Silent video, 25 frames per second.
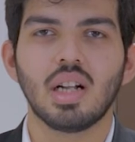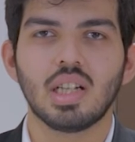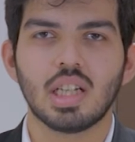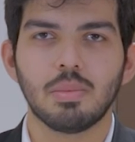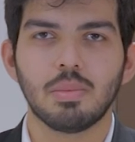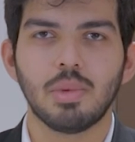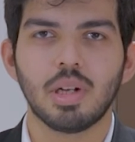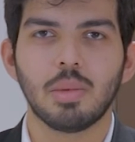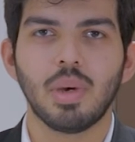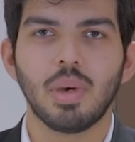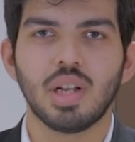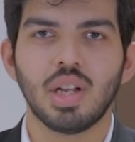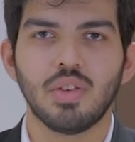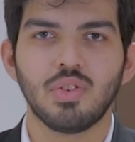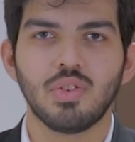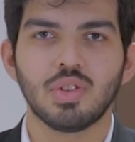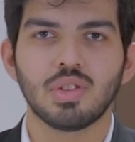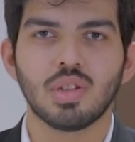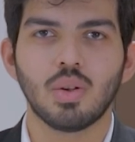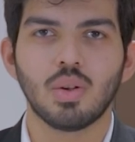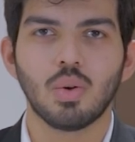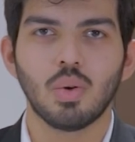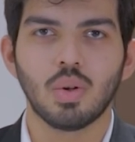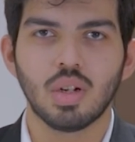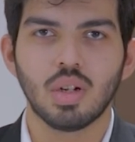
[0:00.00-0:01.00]
the ultimate
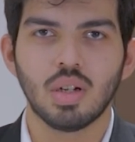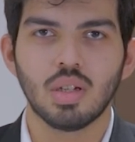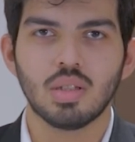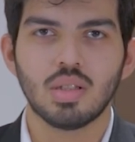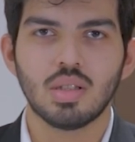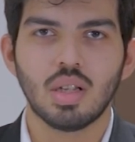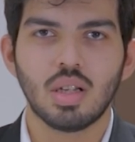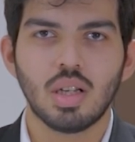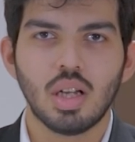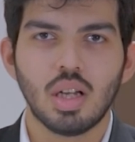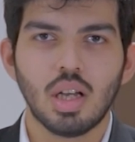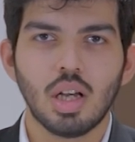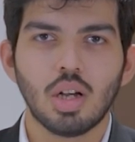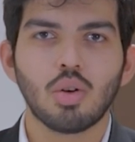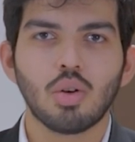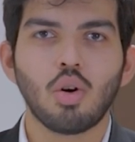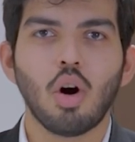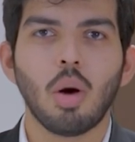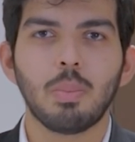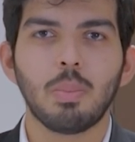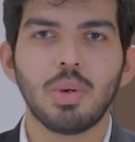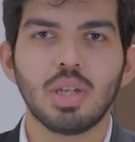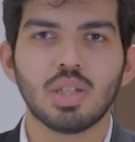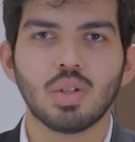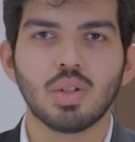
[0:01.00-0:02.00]
beneficial owners,
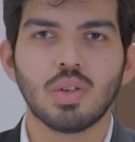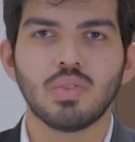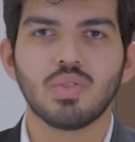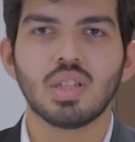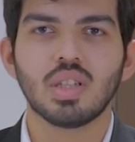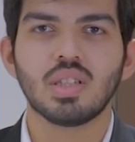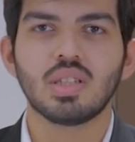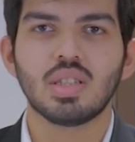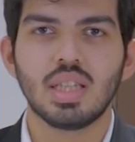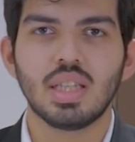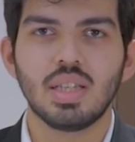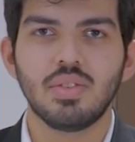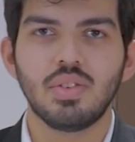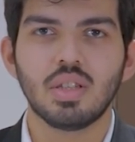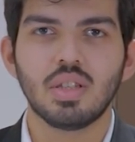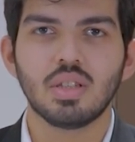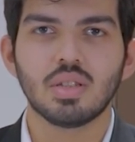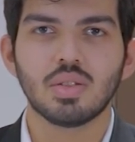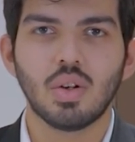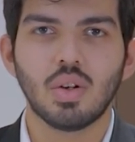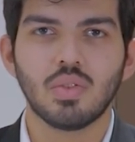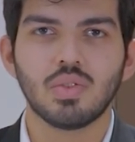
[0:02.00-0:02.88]
copies of the CVs